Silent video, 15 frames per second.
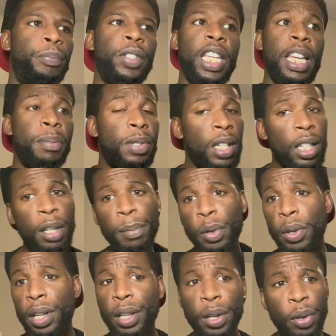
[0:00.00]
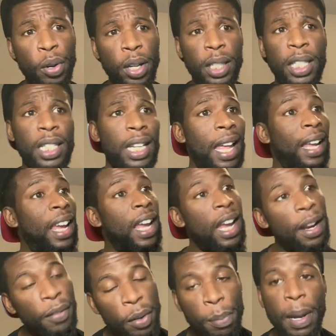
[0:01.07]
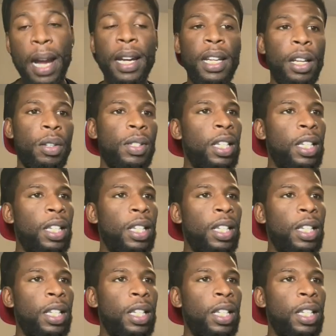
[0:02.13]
keeps the community going just like everybody else.